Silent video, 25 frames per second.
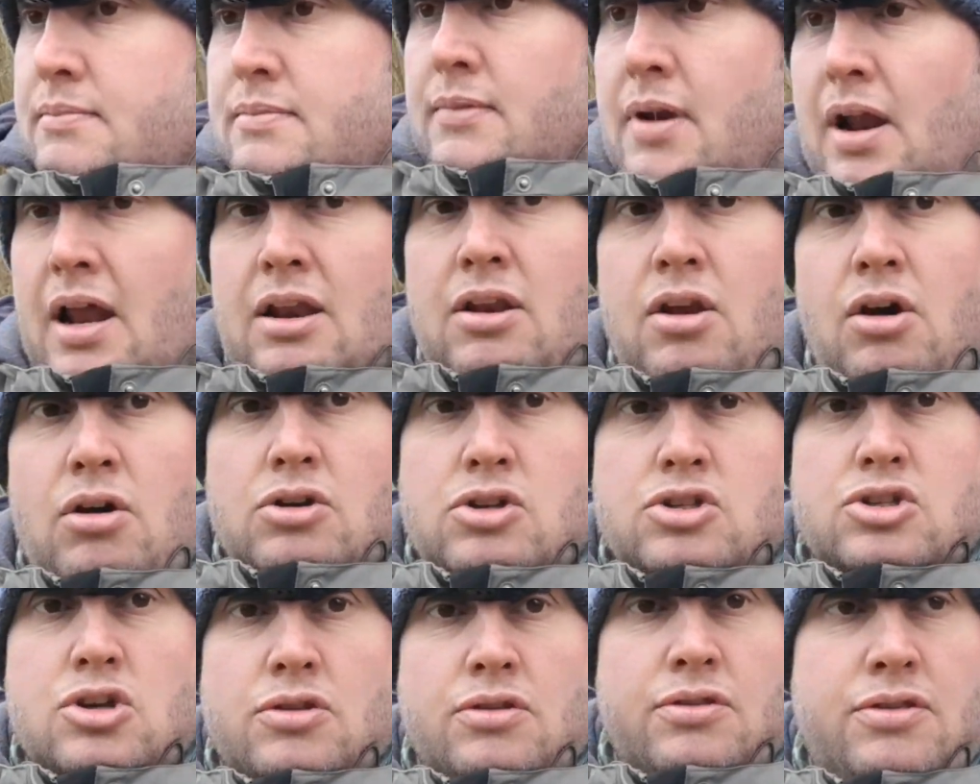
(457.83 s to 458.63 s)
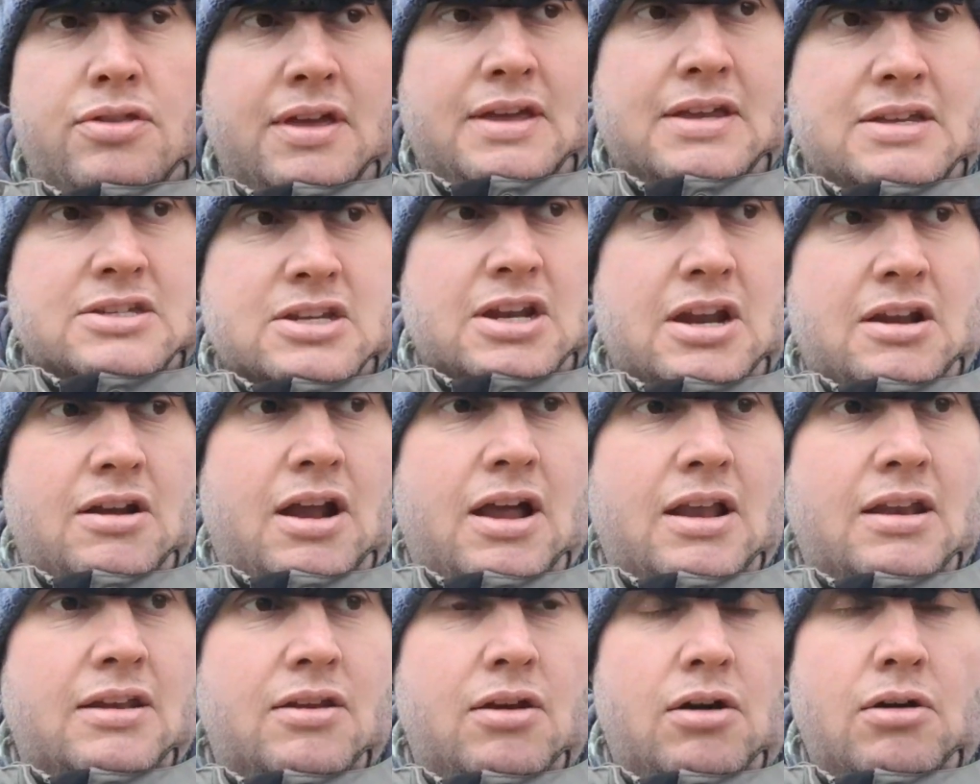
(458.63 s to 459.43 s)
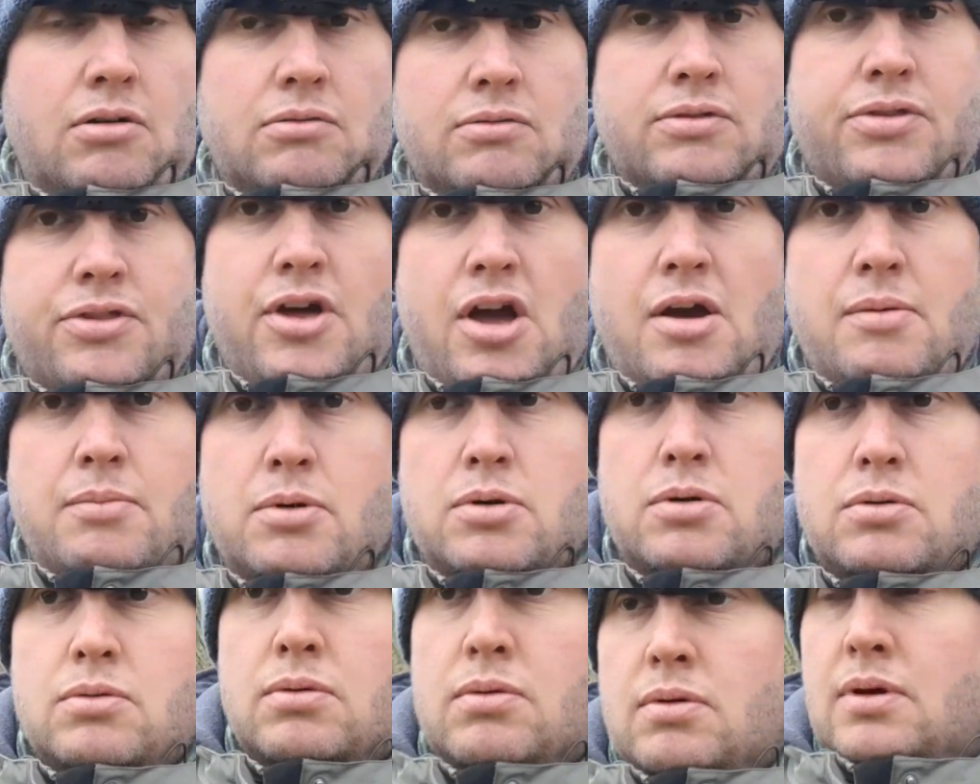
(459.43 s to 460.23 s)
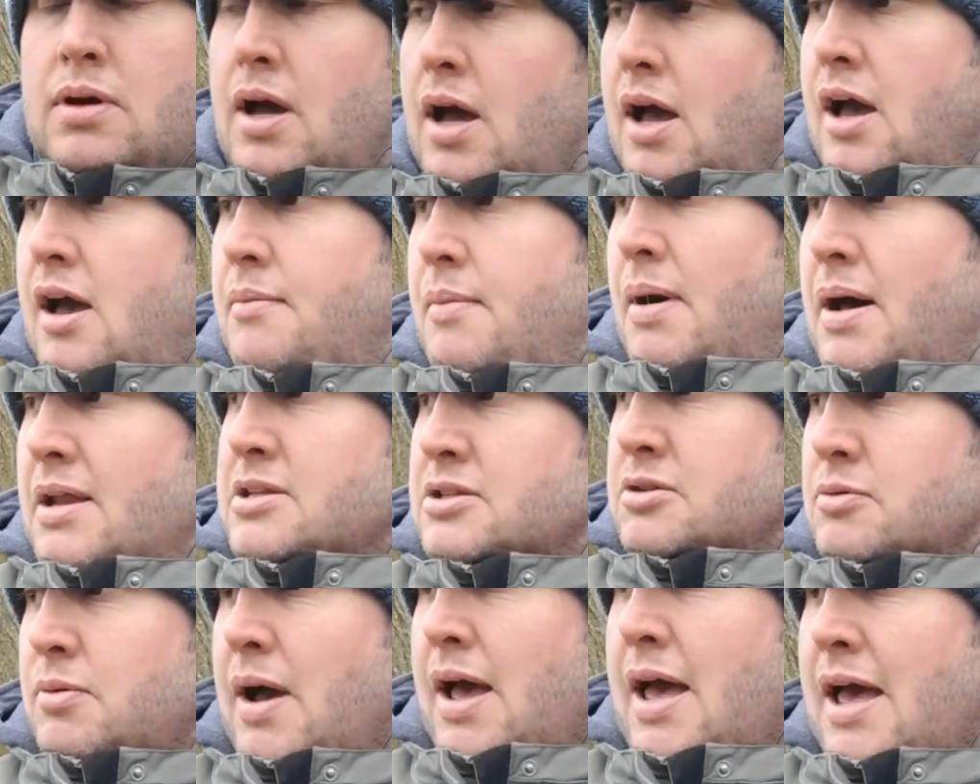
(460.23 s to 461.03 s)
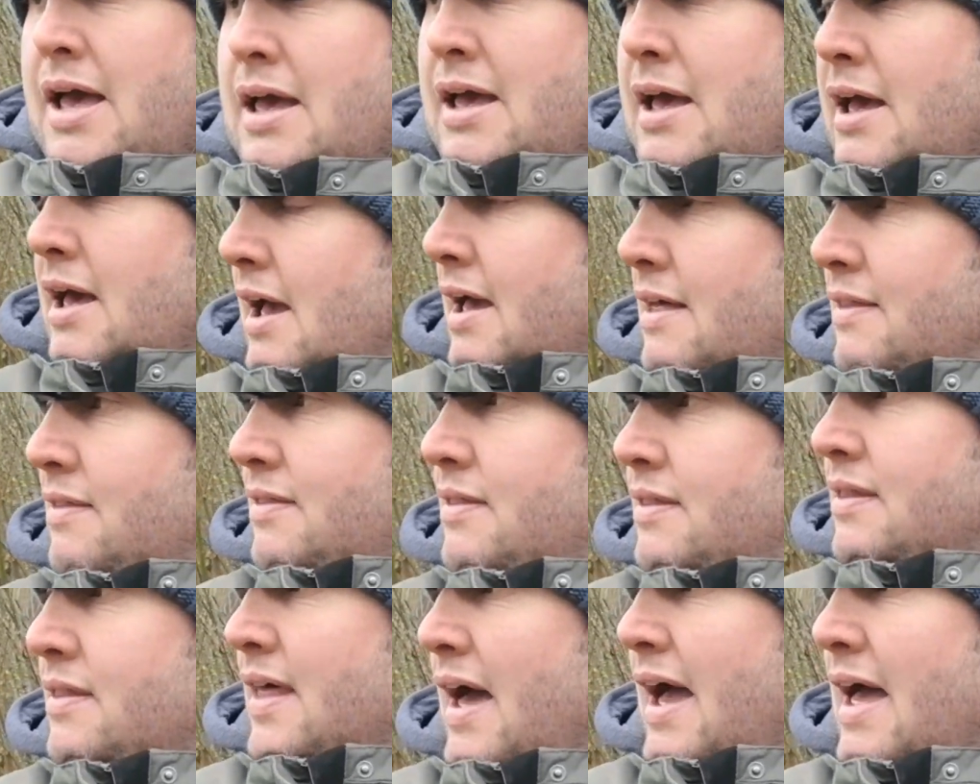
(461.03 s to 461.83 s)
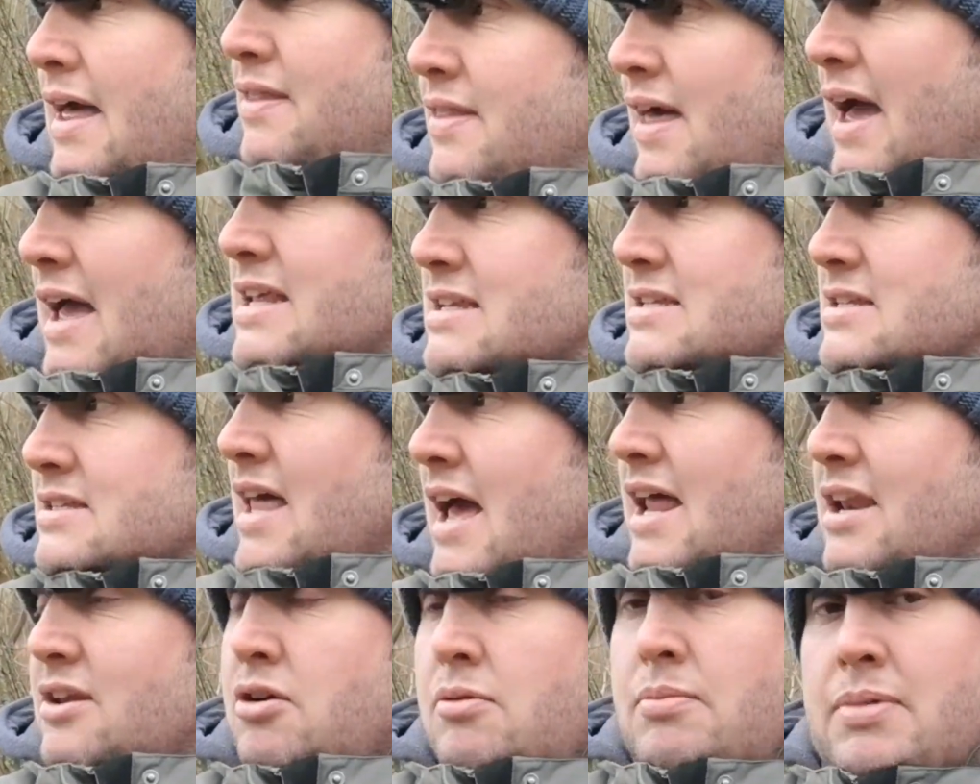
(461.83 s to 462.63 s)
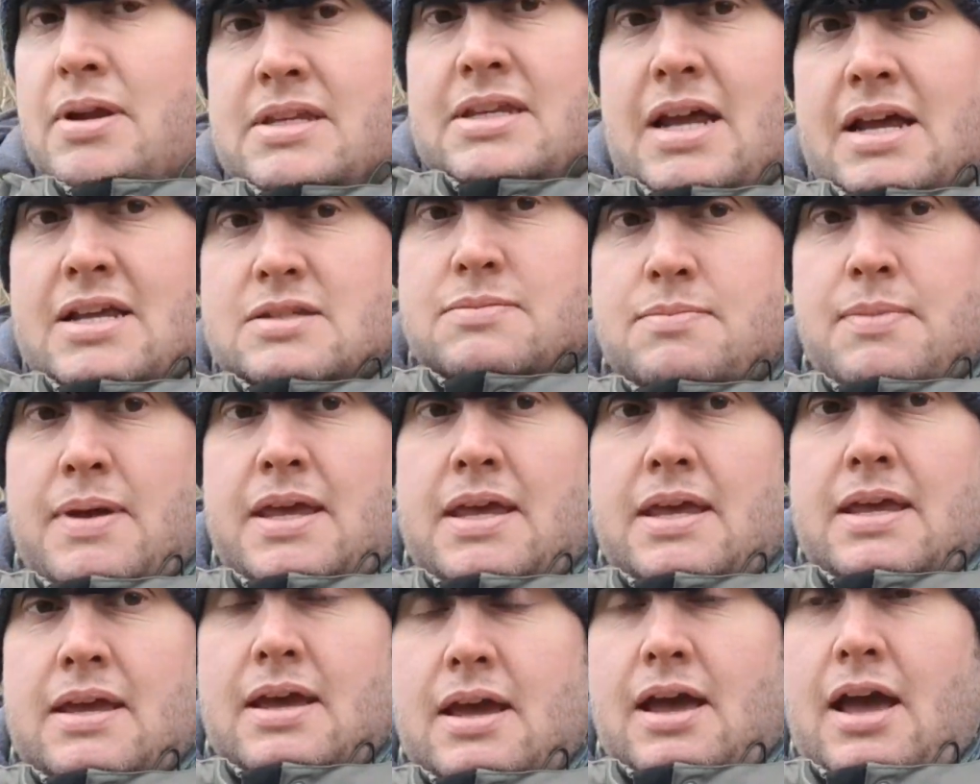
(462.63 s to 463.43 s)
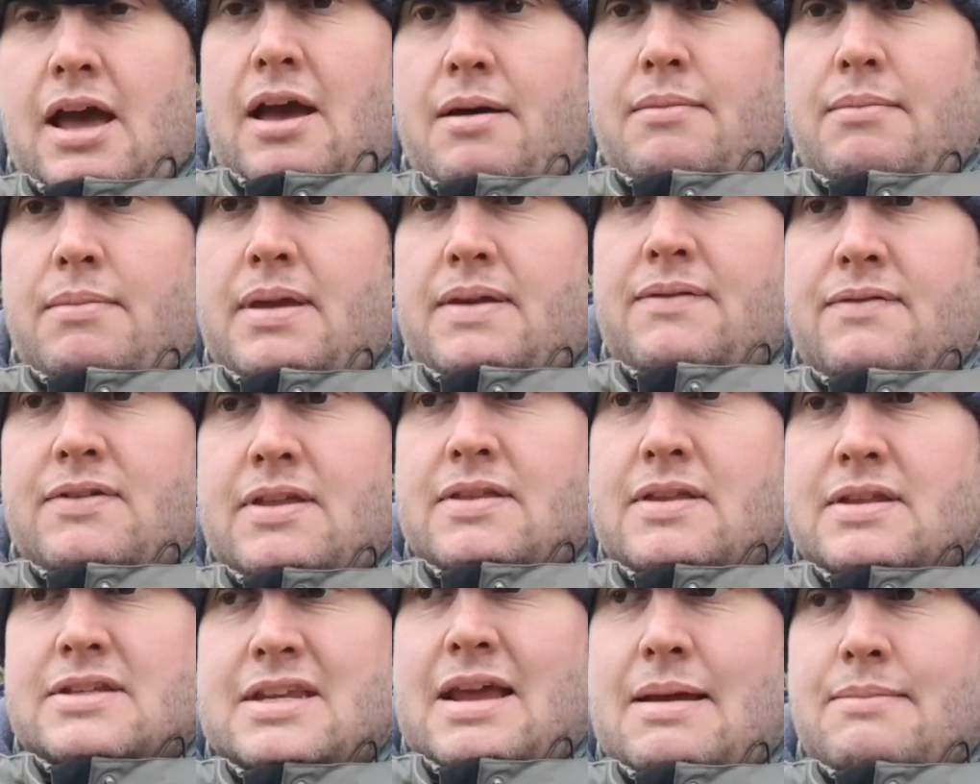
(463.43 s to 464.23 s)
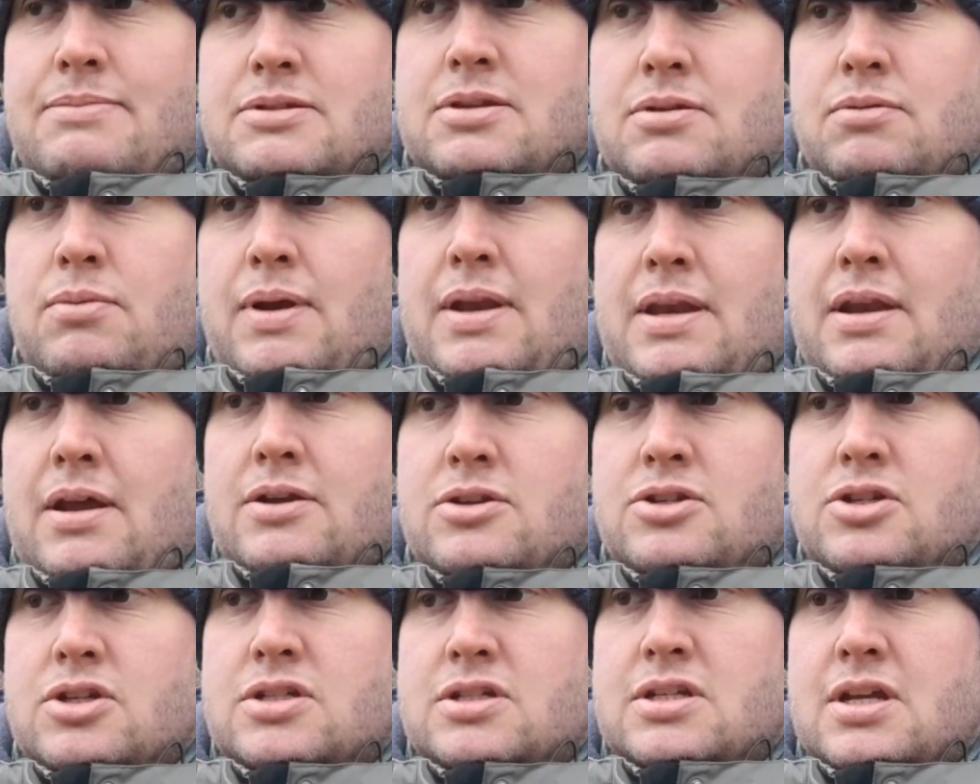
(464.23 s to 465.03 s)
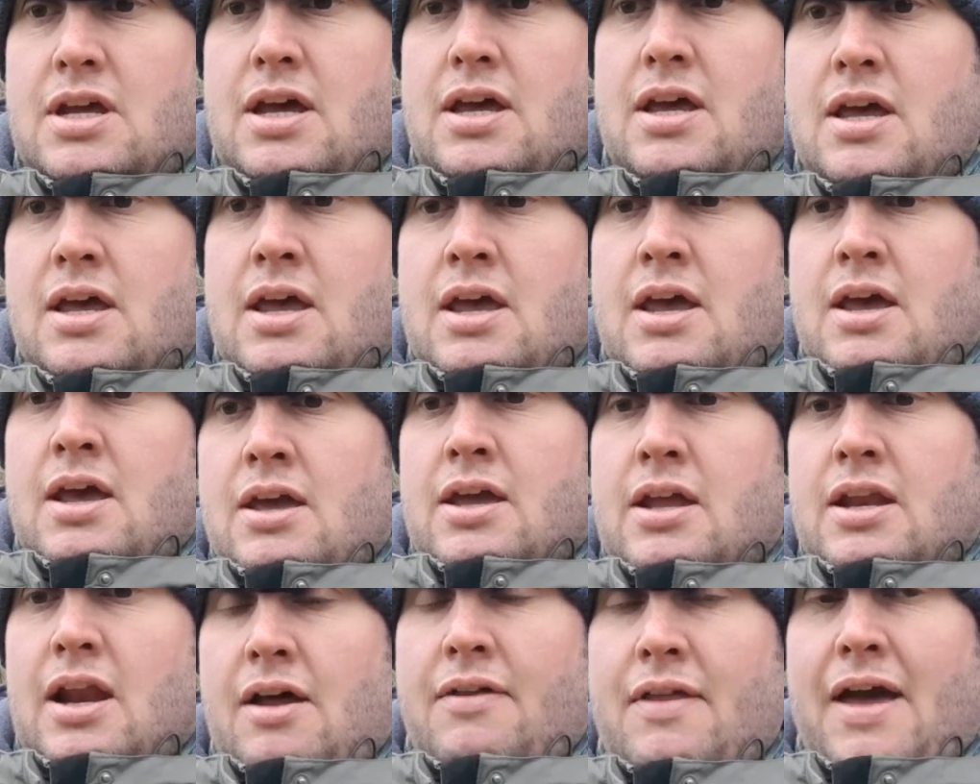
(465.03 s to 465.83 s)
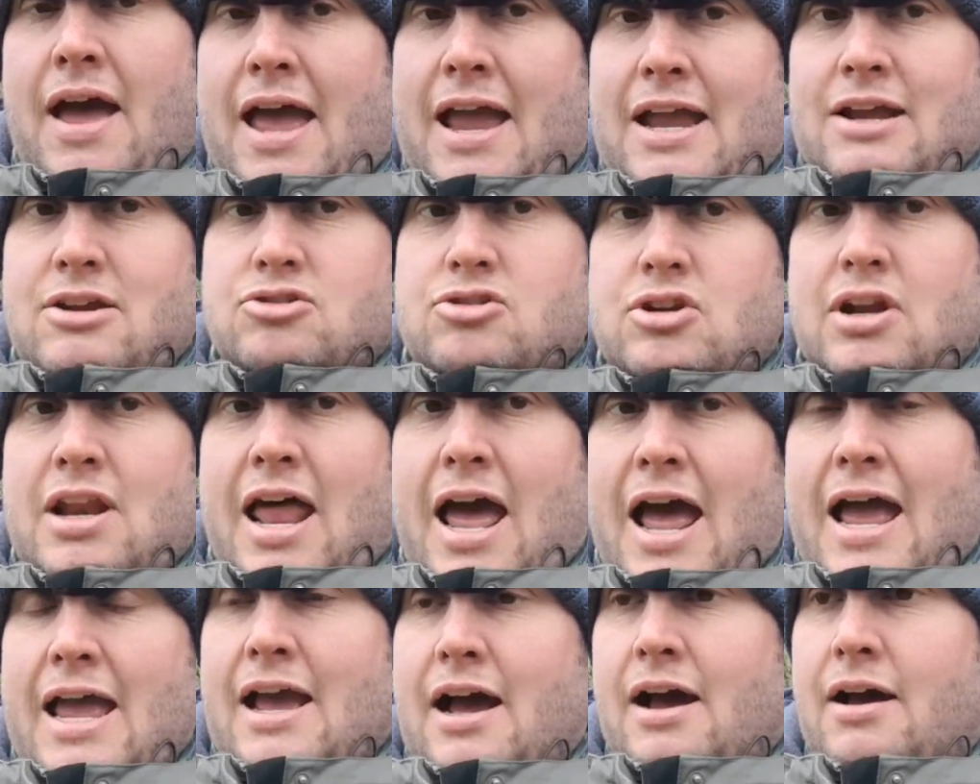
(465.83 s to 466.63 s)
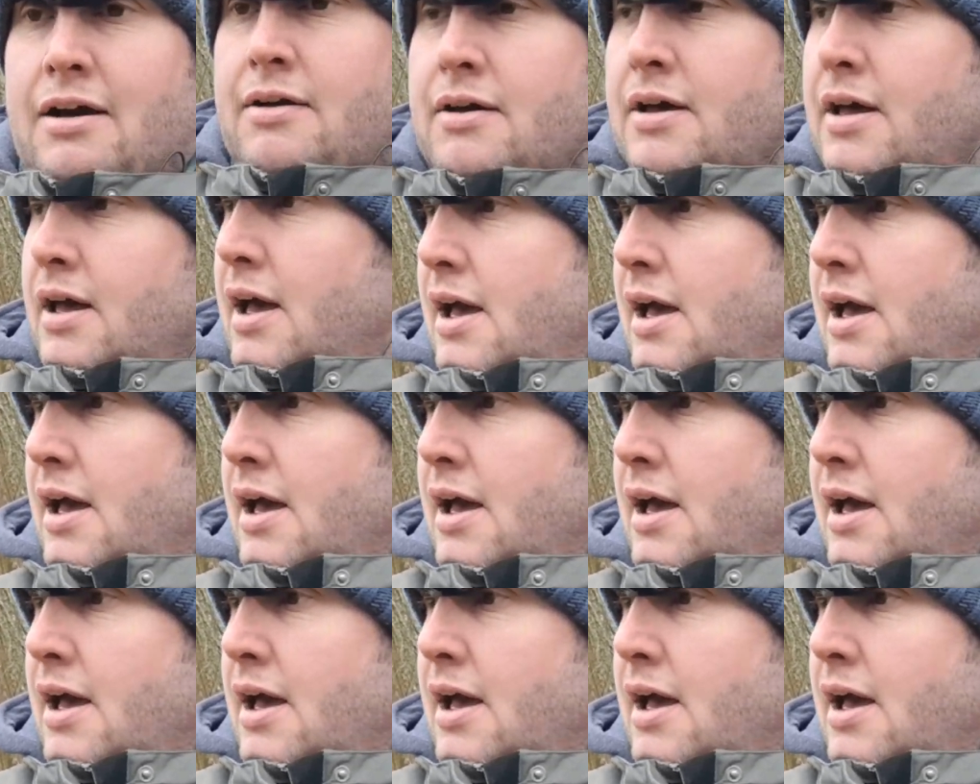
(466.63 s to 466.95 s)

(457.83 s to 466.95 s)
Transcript: like long john things, you know, like long thermal underwear, and that normally does me, even in the depths of the winter, just you know, that extra layer.